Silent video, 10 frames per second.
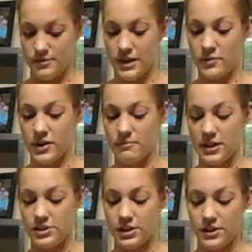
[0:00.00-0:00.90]
Now you want to
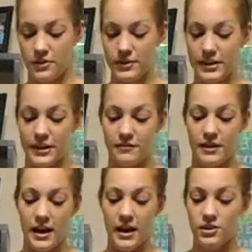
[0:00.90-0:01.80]
make sure you don't get any of
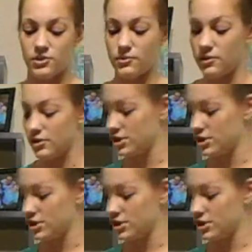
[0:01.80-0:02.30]
the actual